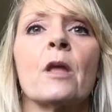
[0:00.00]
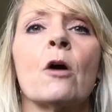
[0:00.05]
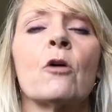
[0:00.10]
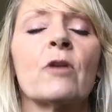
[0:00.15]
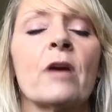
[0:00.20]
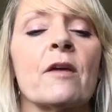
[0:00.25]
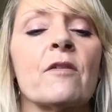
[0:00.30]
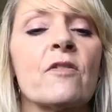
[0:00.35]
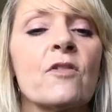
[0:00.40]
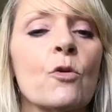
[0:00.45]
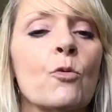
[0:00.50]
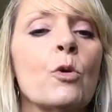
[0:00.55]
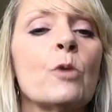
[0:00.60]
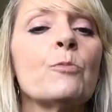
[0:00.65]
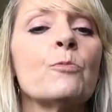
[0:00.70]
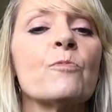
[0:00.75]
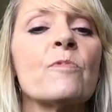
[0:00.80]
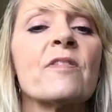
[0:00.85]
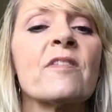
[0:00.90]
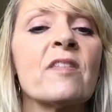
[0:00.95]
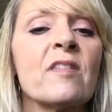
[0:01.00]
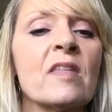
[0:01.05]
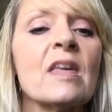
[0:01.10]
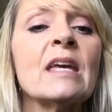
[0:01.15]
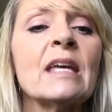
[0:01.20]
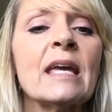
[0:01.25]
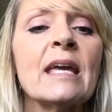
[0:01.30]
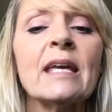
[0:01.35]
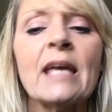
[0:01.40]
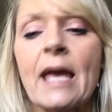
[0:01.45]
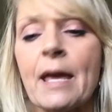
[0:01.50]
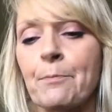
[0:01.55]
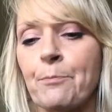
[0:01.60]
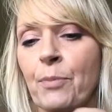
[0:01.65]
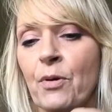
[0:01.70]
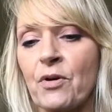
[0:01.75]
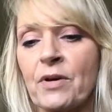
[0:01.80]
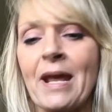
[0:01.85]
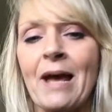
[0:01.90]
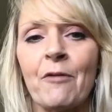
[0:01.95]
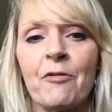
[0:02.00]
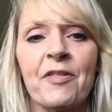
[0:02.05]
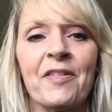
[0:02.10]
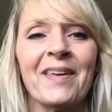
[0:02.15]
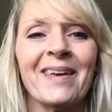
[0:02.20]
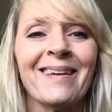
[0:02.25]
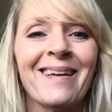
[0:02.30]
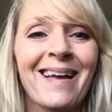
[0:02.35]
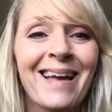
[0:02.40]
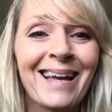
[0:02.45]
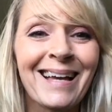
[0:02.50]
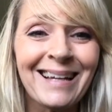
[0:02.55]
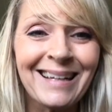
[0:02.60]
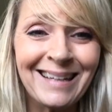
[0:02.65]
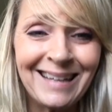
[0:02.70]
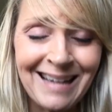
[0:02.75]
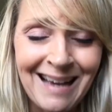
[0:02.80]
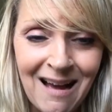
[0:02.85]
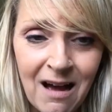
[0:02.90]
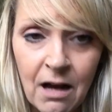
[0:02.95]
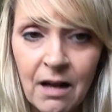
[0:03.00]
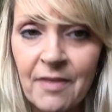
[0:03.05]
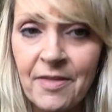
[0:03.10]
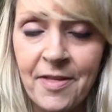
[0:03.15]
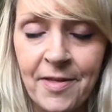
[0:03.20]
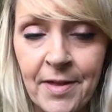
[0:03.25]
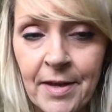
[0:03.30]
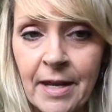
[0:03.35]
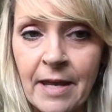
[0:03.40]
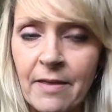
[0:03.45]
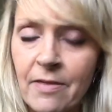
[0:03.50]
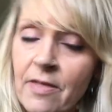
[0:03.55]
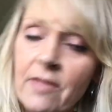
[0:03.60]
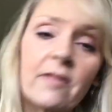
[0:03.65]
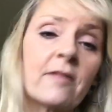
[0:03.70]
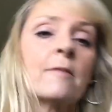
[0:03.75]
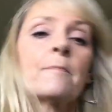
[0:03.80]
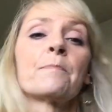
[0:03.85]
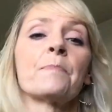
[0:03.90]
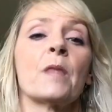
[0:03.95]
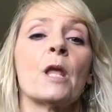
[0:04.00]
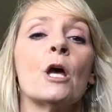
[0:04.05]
Okay, so when singing and pronouncing consonants,